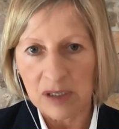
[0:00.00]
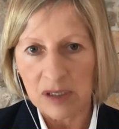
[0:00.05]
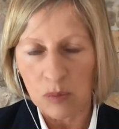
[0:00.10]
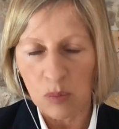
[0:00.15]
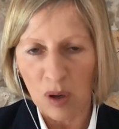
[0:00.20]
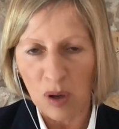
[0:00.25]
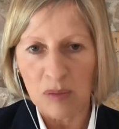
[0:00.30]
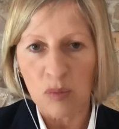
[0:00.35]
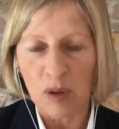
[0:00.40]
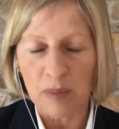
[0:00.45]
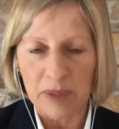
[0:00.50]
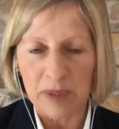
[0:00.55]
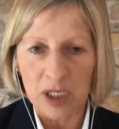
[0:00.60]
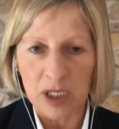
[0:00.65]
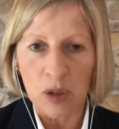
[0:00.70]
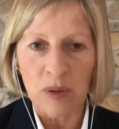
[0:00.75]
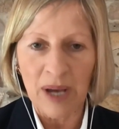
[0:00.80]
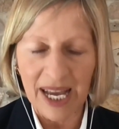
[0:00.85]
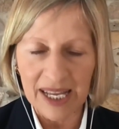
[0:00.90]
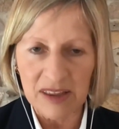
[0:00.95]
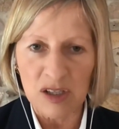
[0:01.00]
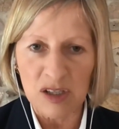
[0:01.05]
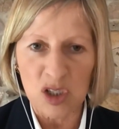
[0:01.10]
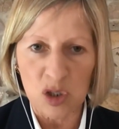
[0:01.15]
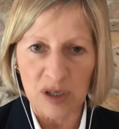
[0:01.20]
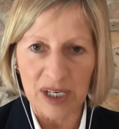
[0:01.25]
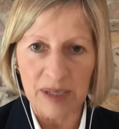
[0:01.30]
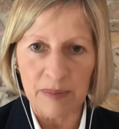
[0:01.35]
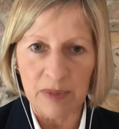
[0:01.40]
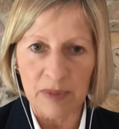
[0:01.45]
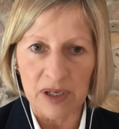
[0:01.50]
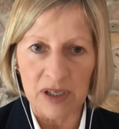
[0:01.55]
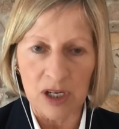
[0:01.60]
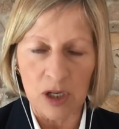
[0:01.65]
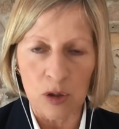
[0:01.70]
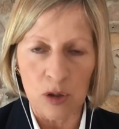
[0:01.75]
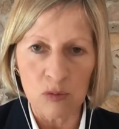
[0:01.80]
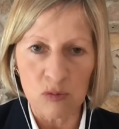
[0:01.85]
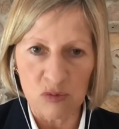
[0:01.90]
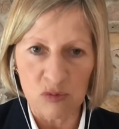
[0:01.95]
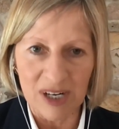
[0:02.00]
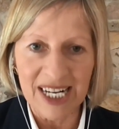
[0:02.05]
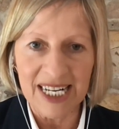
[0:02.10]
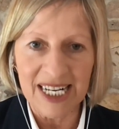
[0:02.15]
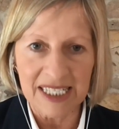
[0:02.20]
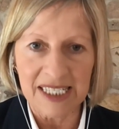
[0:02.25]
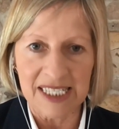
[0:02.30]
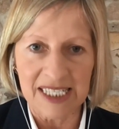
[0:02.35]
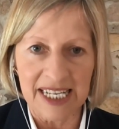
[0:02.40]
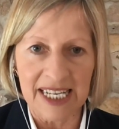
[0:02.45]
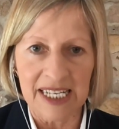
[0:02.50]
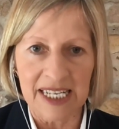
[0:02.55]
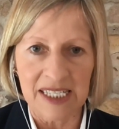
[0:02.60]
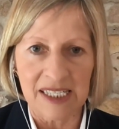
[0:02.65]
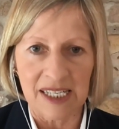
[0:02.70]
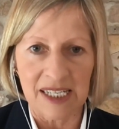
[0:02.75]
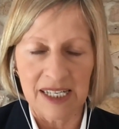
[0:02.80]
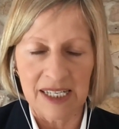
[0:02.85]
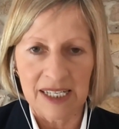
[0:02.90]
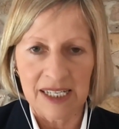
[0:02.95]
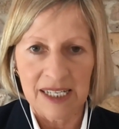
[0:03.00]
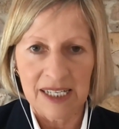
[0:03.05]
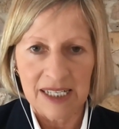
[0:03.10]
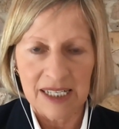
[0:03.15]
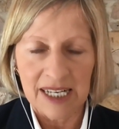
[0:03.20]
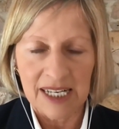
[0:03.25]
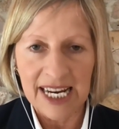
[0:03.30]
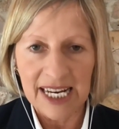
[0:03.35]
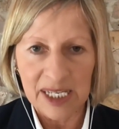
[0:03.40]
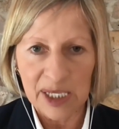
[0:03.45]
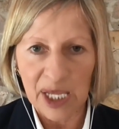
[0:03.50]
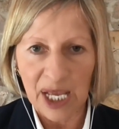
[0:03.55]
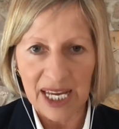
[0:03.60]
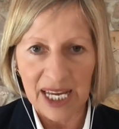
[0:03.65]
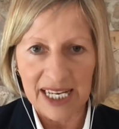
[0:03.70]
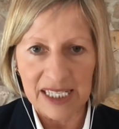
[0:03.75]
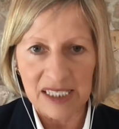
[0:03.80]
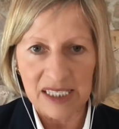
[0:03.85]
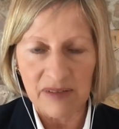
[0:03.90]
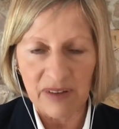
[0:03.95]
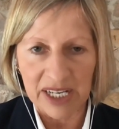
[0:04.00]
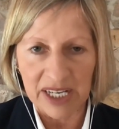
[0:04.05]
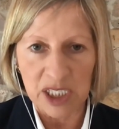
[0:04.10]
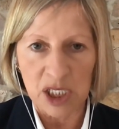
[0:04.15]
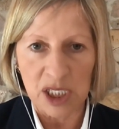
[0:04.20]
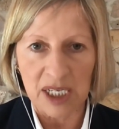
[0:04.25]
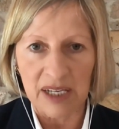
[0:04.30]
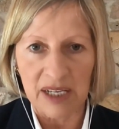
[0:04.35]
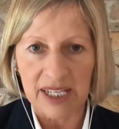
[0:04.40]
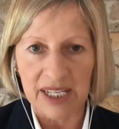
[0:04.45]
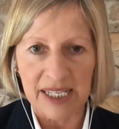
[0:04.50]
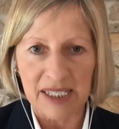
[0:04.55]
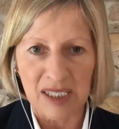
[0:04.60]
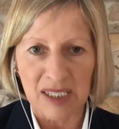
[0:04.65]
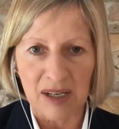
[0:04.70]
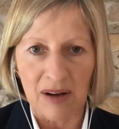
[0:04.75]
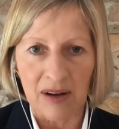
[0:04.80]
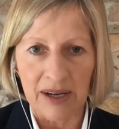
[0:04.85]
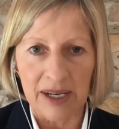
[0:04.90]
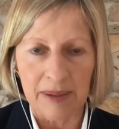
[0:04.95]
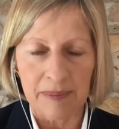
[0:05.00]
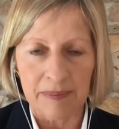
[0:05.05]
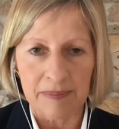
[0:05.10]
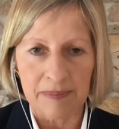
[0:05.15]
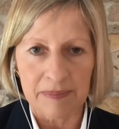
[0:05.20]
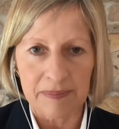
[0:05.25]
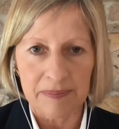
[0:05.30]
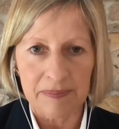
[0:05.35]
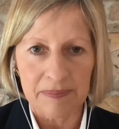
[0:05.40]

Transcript: to the one woman who had the treatment who really did need that intervention at that time.